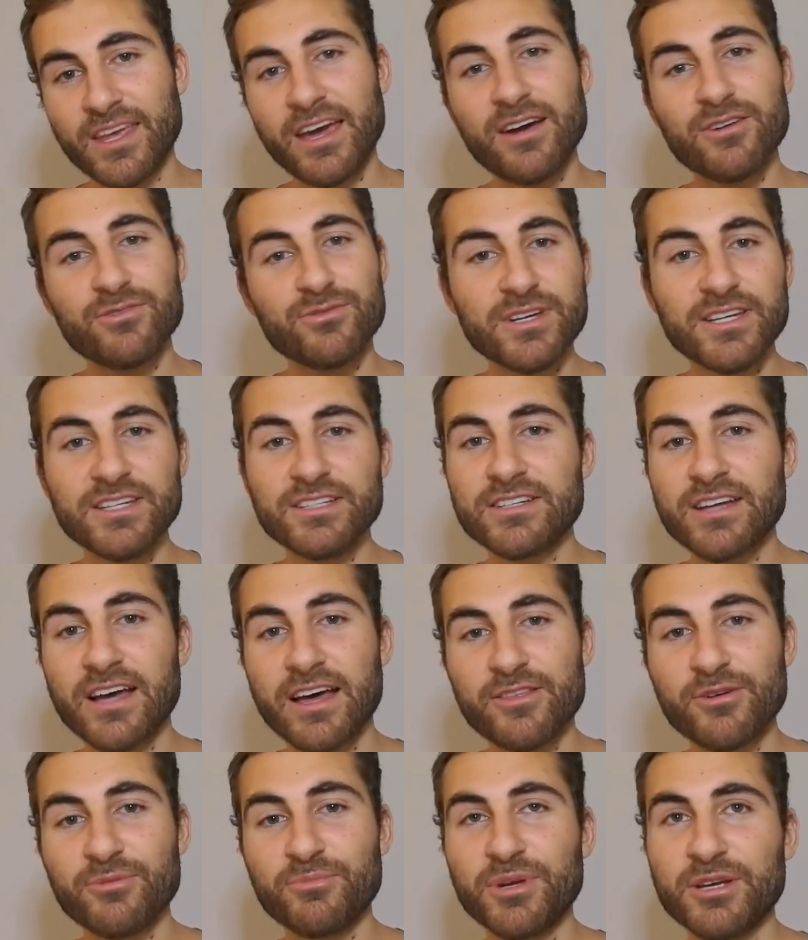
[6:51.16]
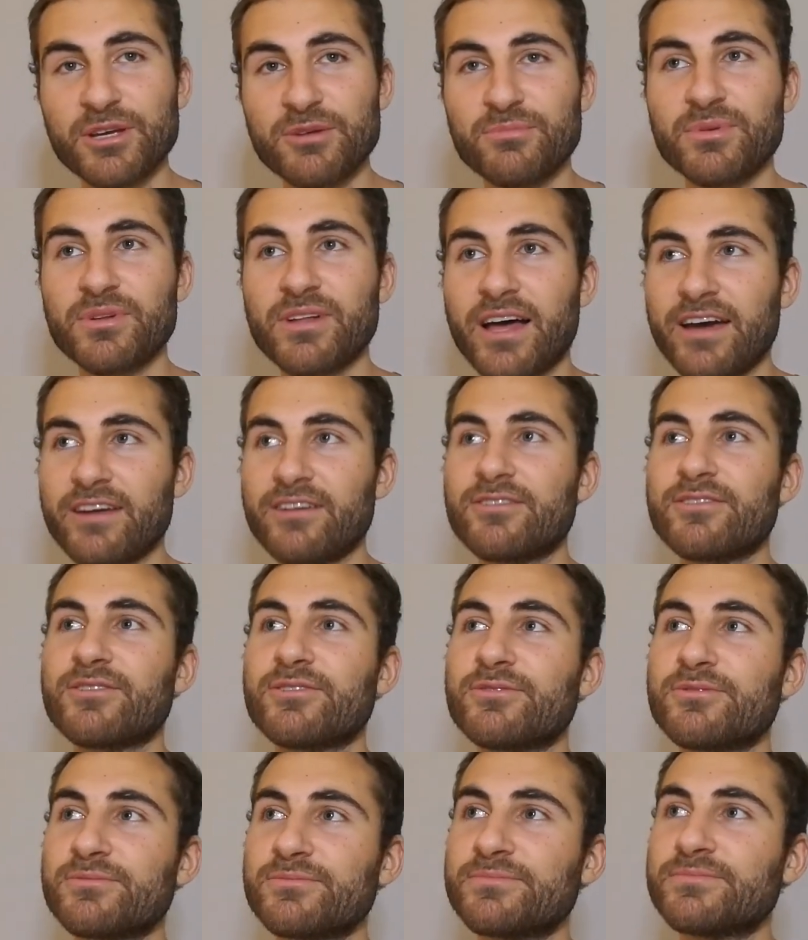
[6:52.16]
reach other people. I don't
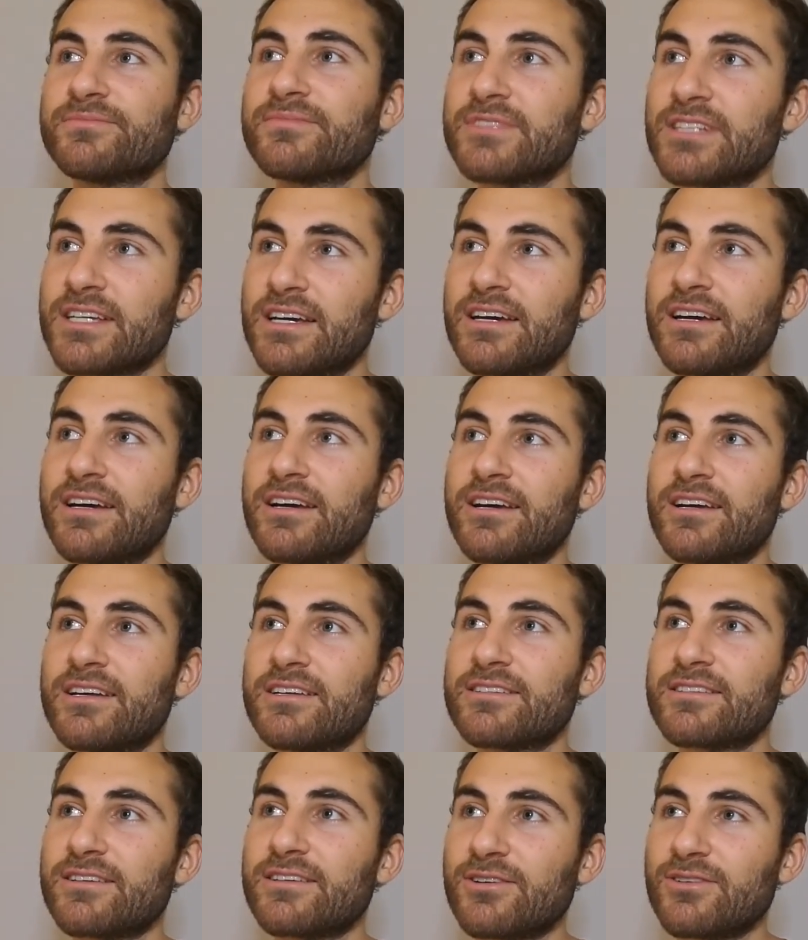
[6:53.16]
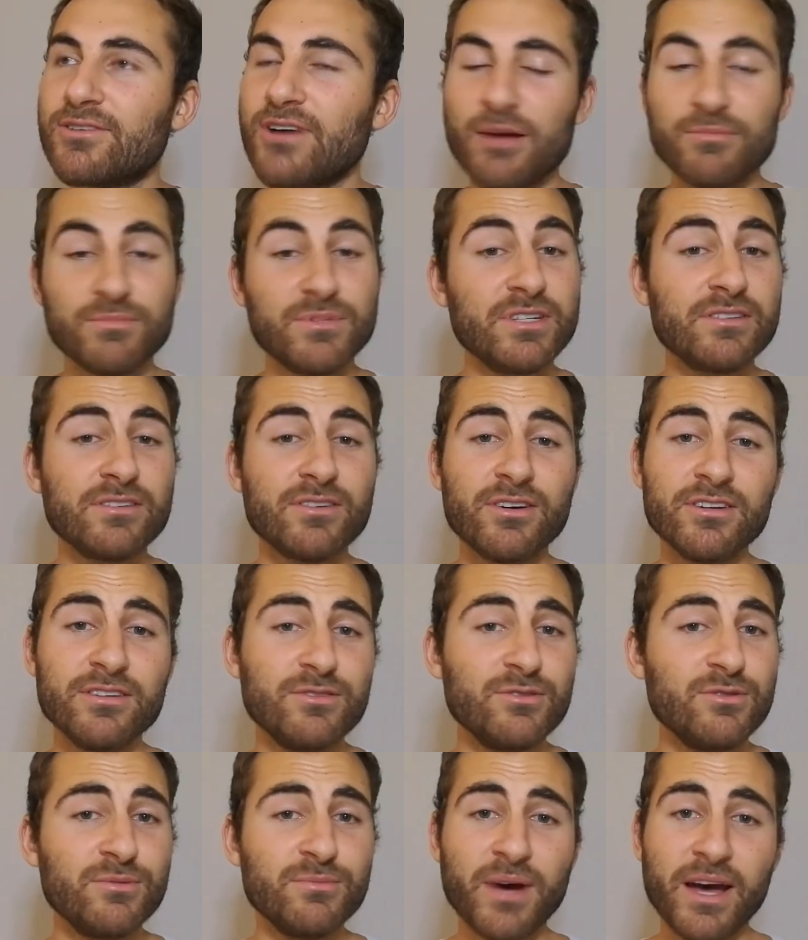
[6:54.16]
know. So I'm just gonna
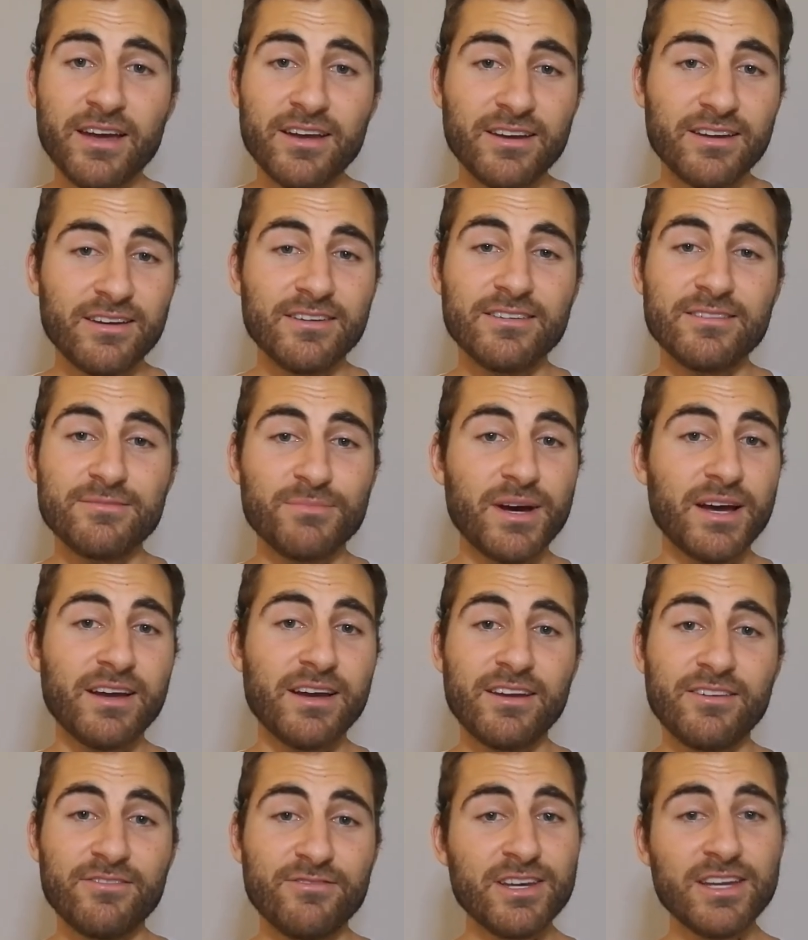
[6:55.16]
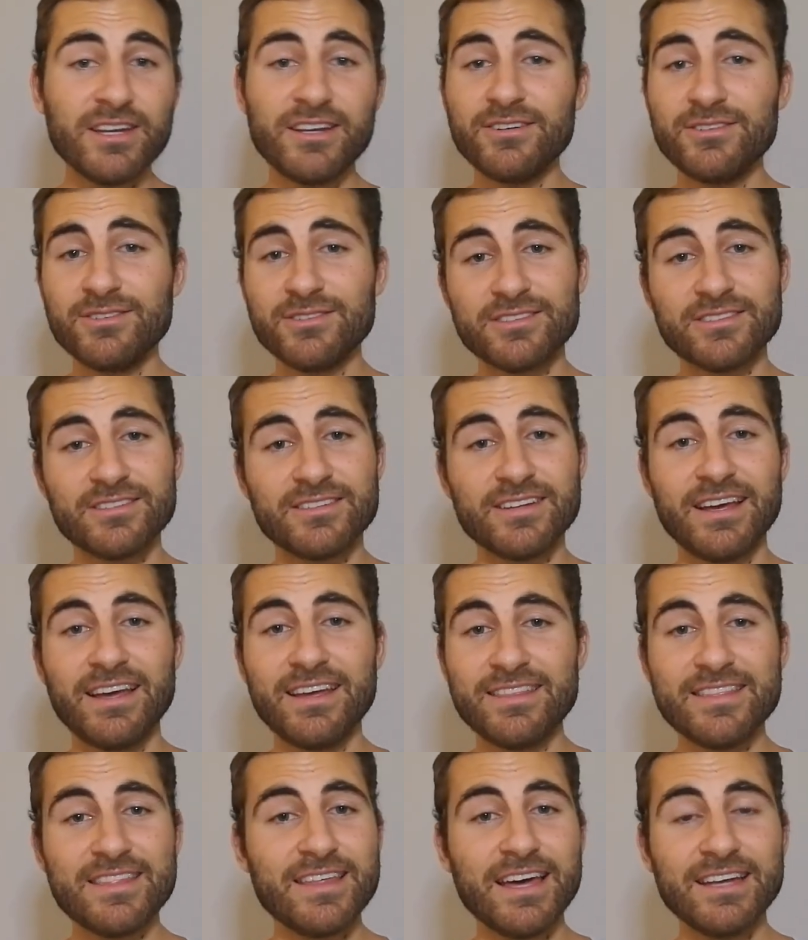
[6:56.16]
do my videos
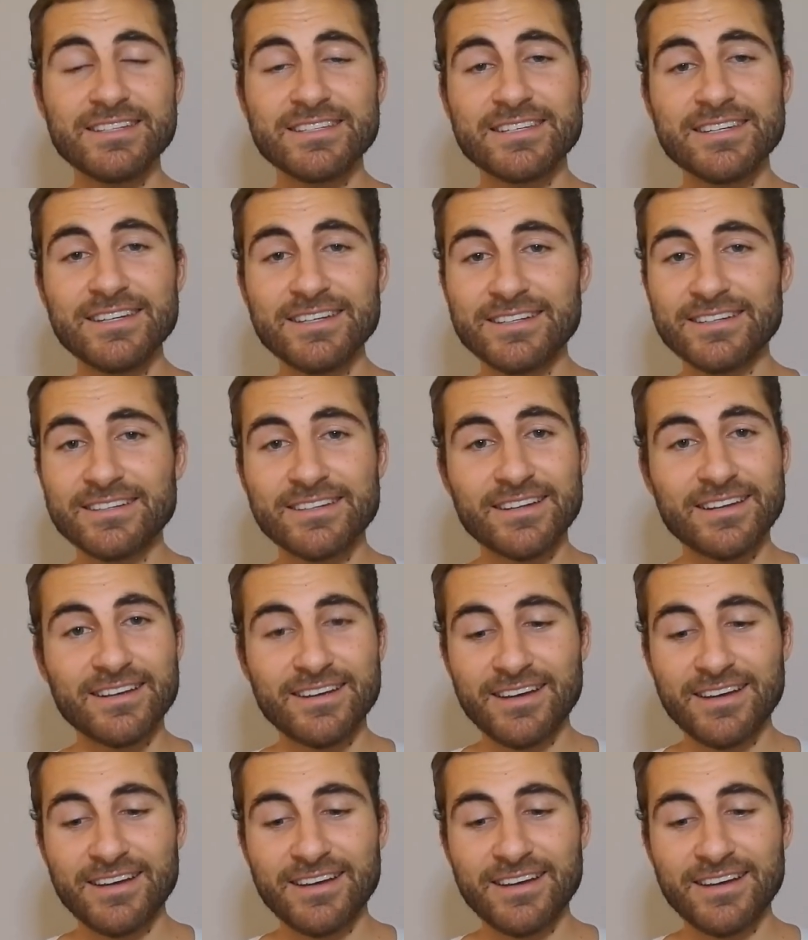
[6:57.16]
and that's it.